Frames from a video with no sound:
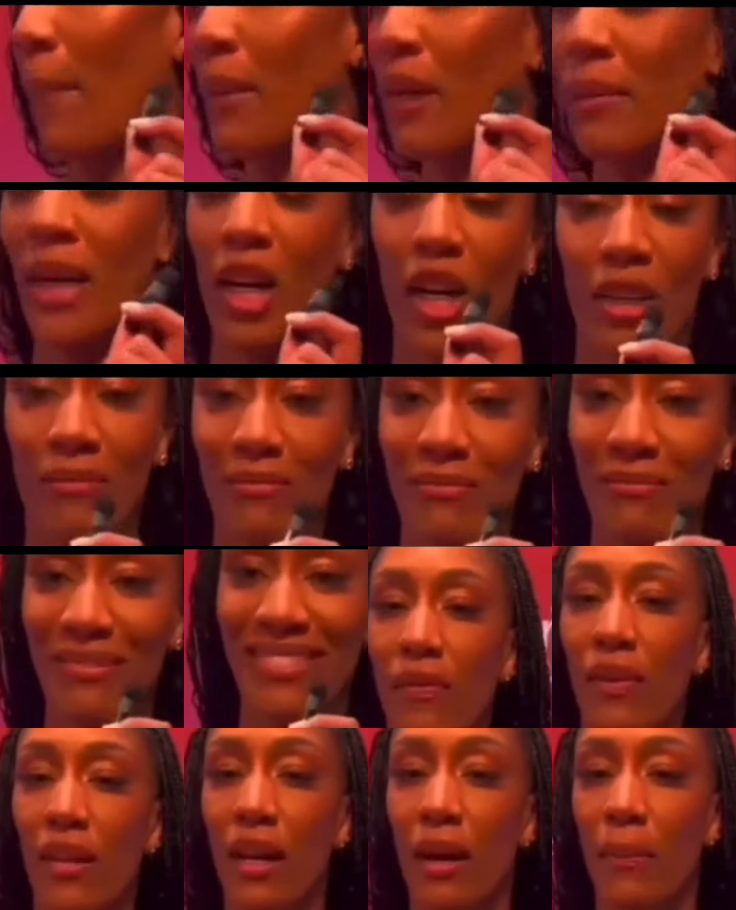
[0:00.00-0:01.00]
when has the
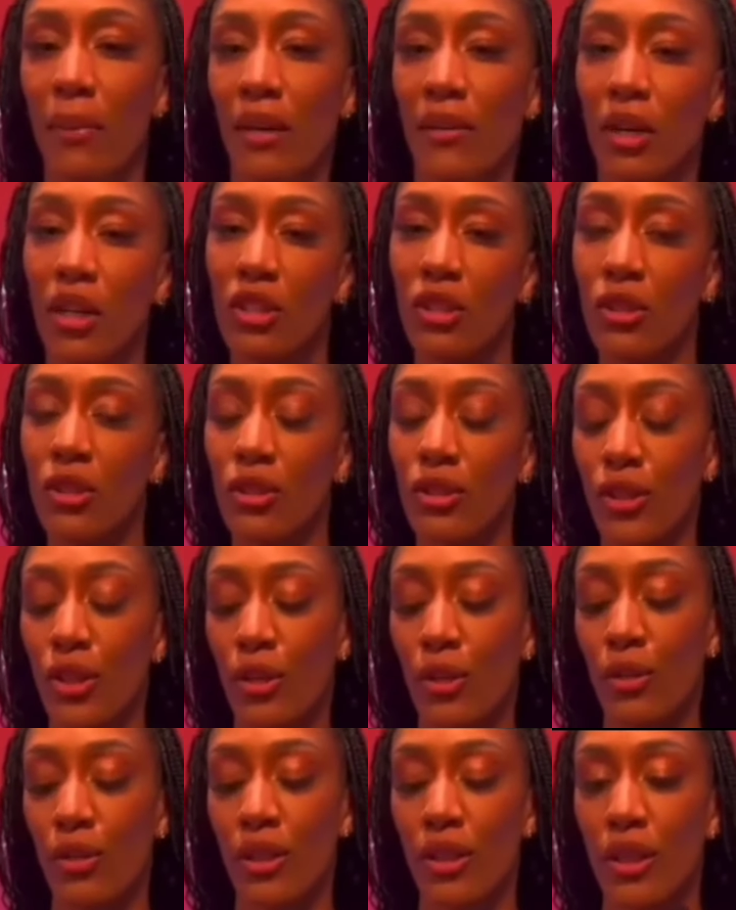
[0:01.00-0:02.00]
WNBA ever
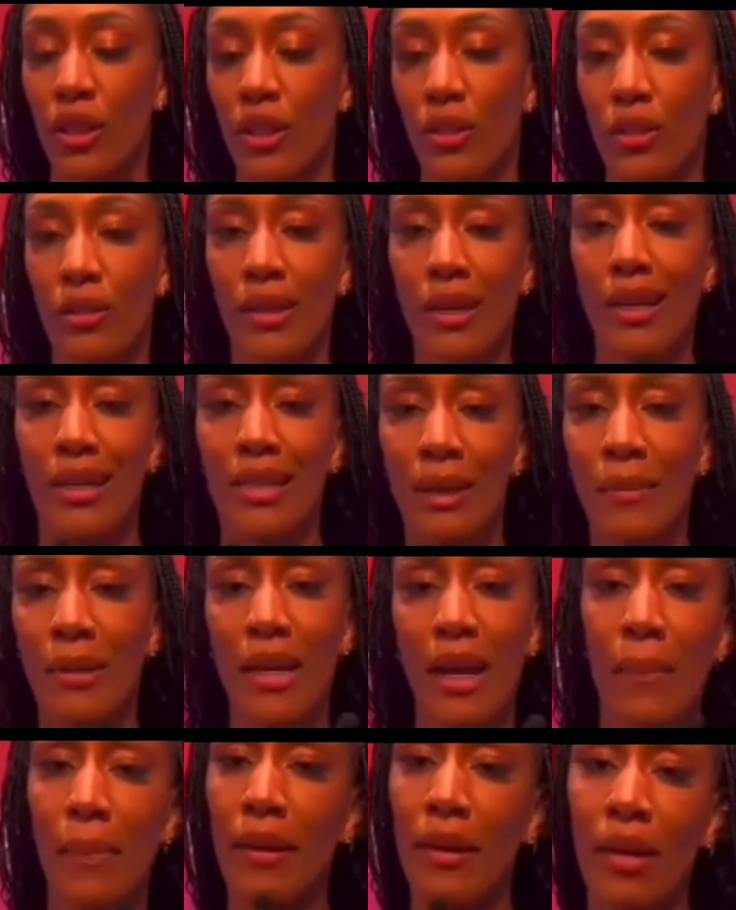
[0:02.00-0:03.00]
marketed white players over
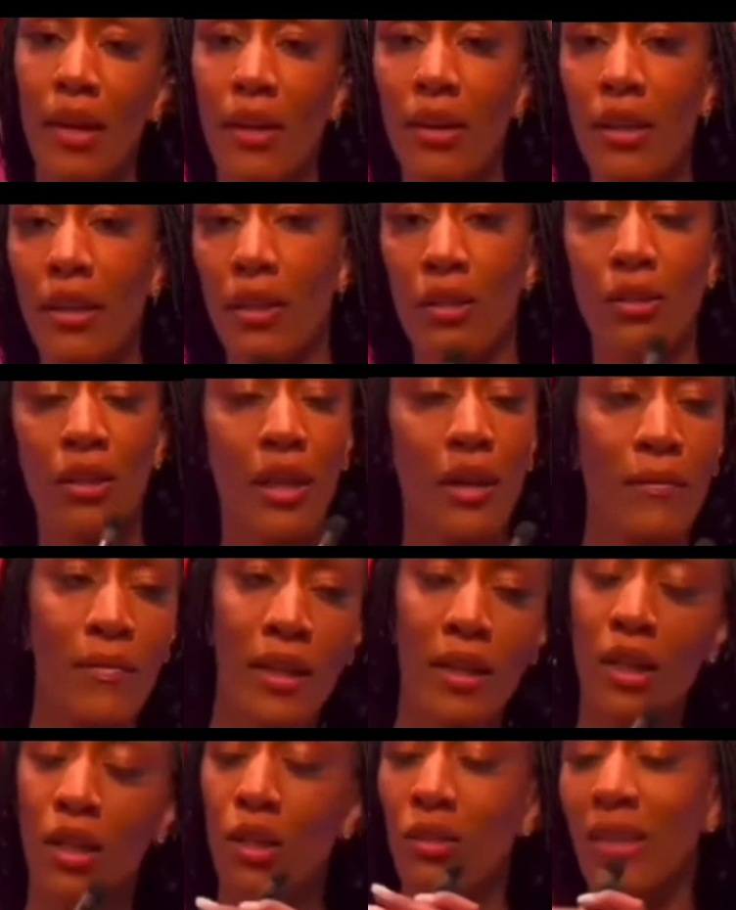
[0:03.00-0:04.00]
black players until Caitlin
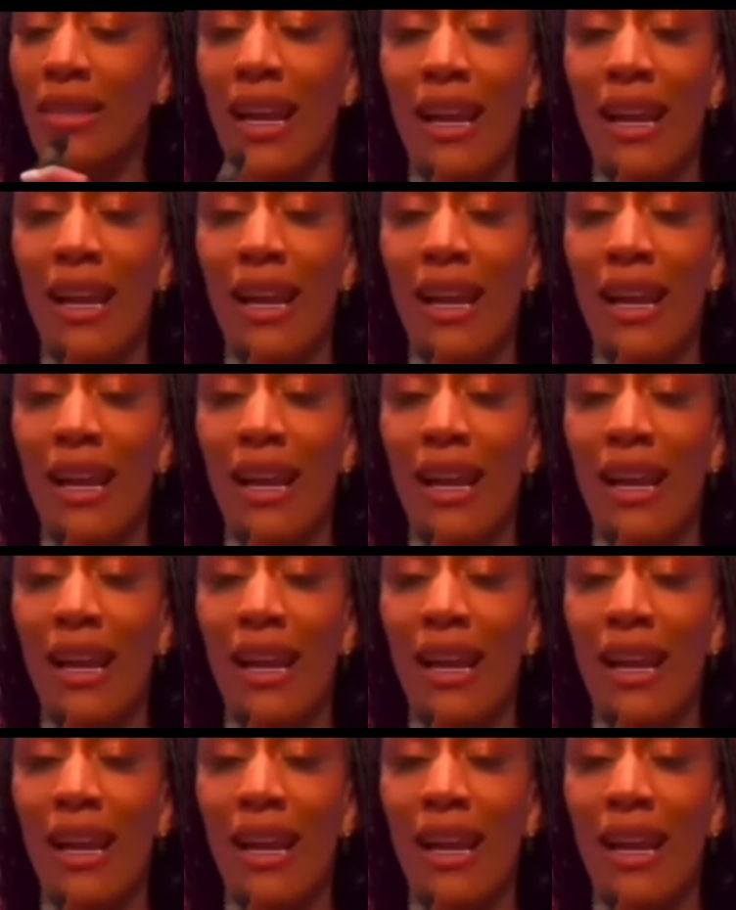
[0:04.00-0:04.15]
Clark?